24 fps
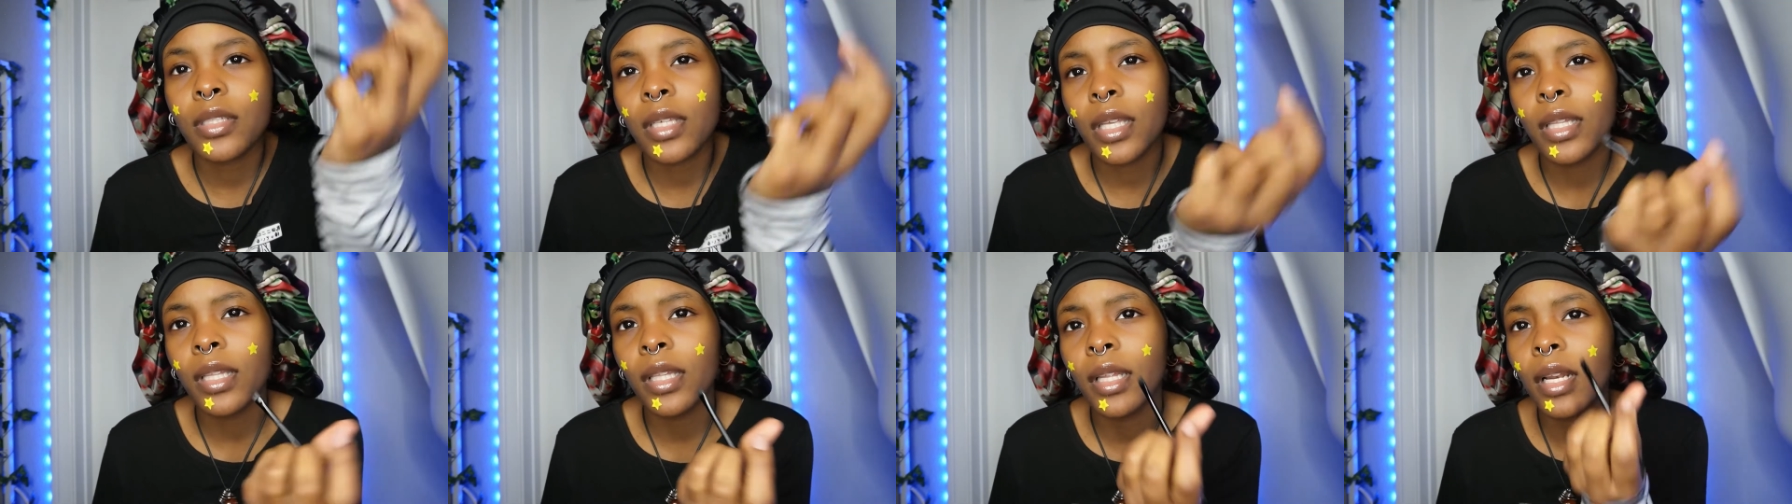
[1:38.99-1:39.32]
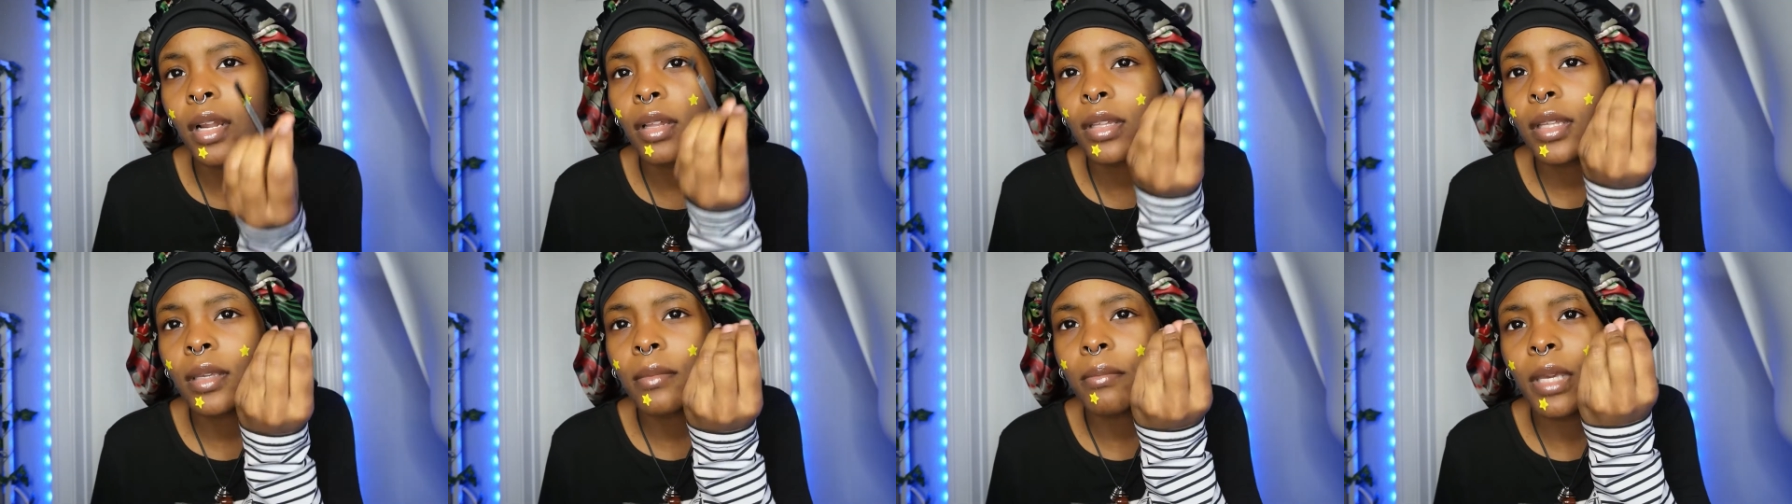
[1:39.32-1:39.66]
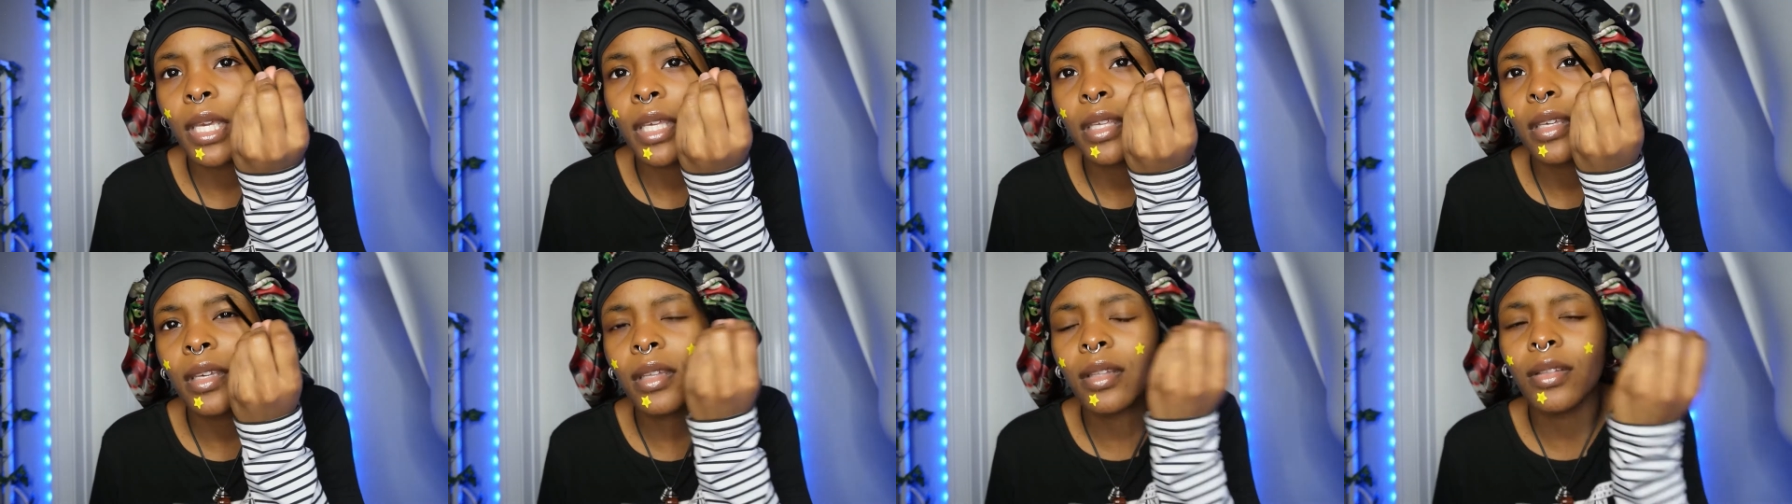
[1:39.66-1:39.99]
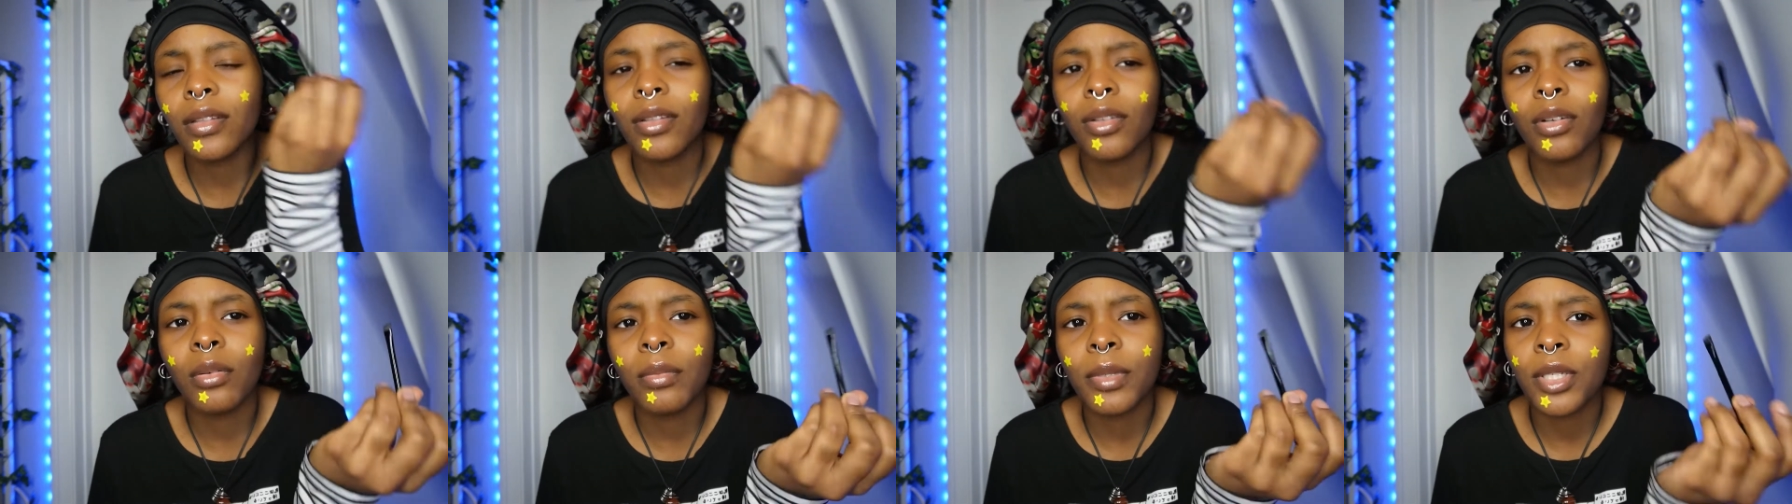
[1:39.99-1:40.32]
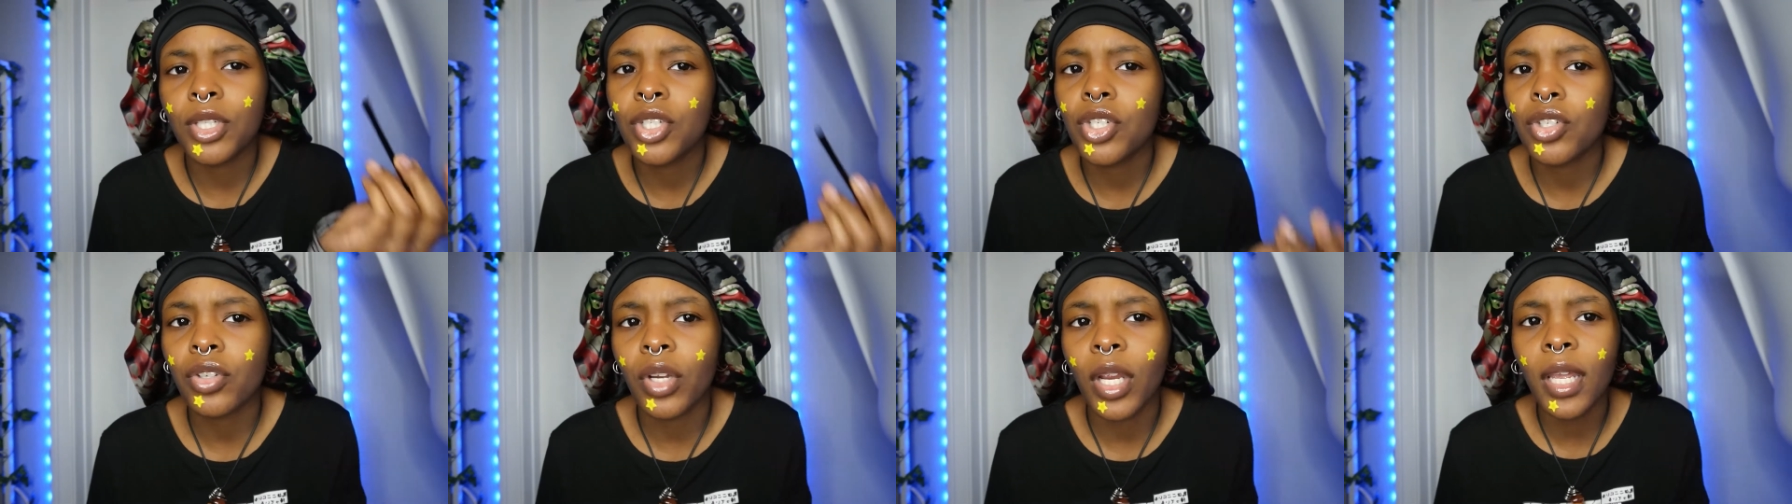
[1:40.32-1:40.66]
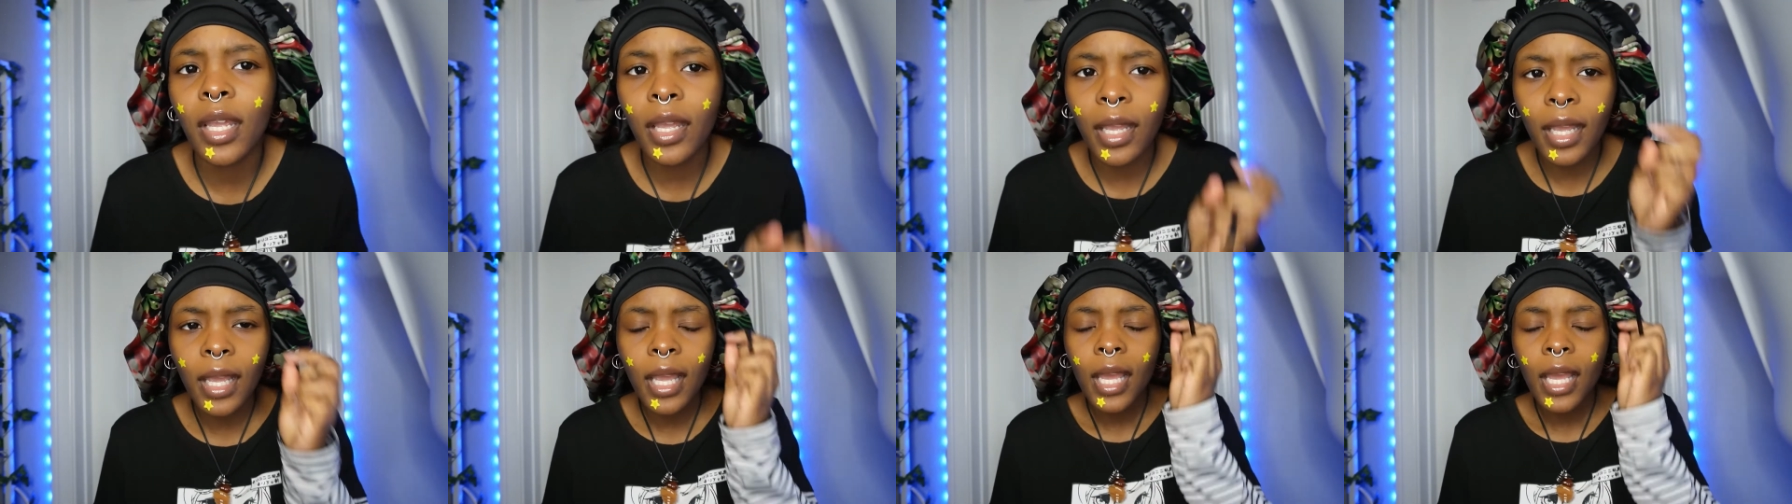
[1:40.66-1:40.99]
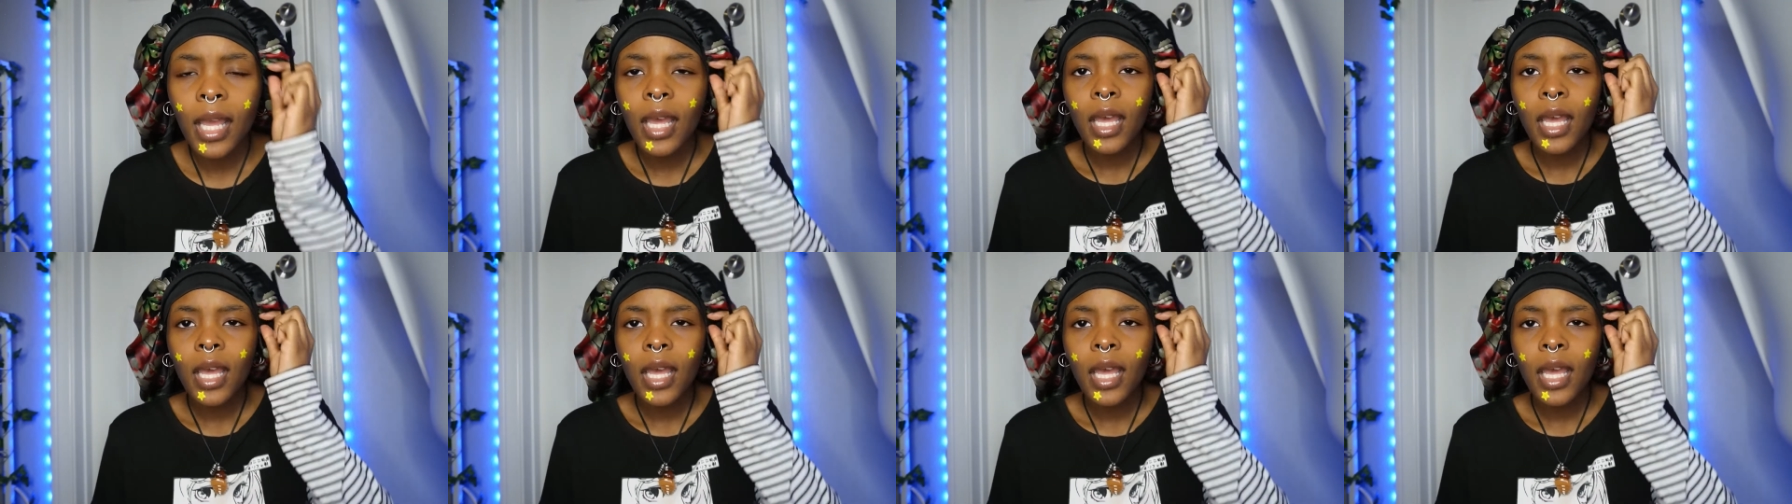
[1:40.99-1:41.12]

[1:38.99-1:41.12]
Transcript: and then I'll like make it a little bit straight.